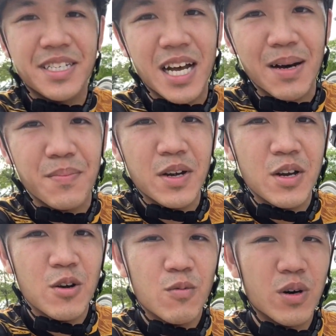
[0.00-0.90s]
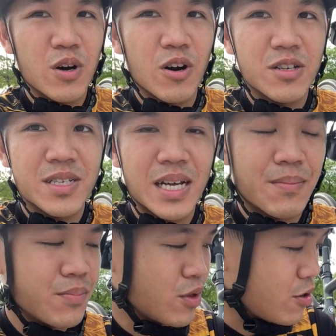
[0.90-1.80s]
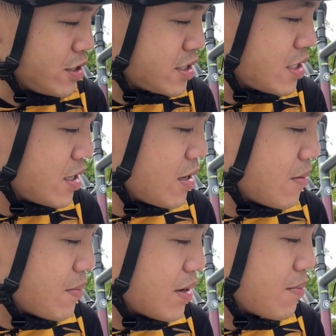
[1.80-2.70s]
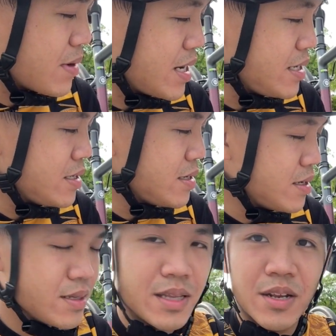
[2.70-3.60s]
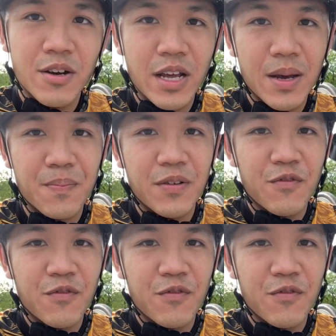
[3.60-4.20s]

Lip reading: hub will cause some noise, but mine did not happen